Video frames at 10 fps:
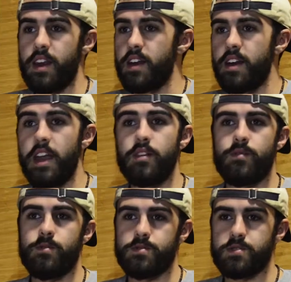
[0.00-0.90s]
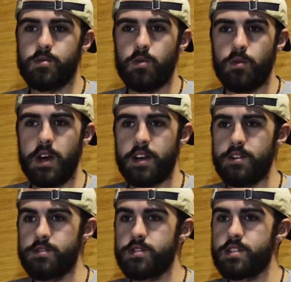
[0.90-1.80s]
handful of school
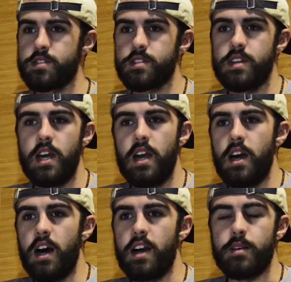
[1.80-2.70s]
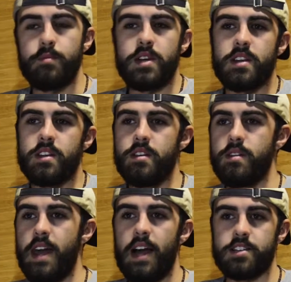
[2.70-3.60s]
records. I competed
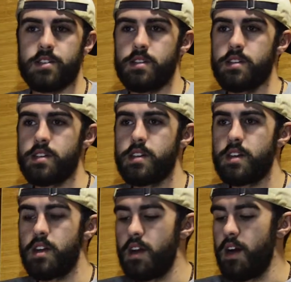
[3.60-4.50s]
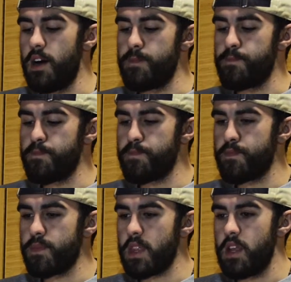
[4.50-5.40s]
nationally. I
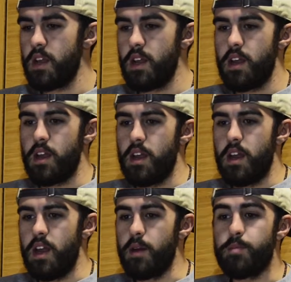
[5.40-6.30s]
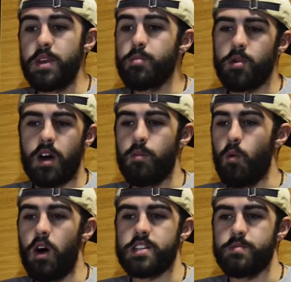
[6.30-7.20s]
had people come
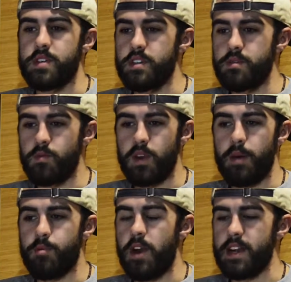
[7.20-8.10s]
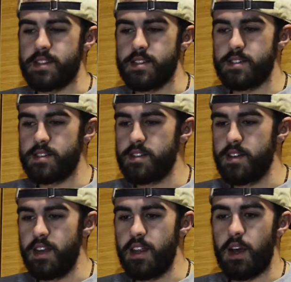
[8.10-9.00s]
watch me when I practiced,
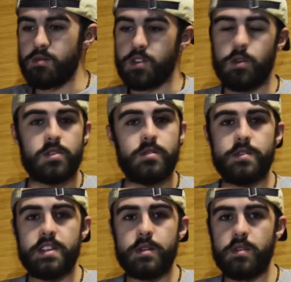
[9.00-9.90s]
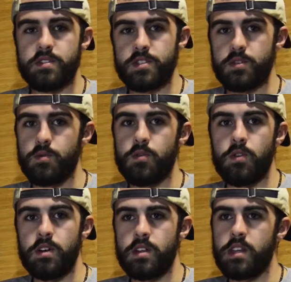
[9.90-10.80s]
and I was going to a D1
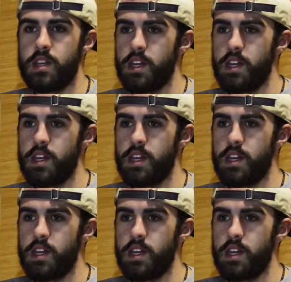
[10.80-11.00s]
school, and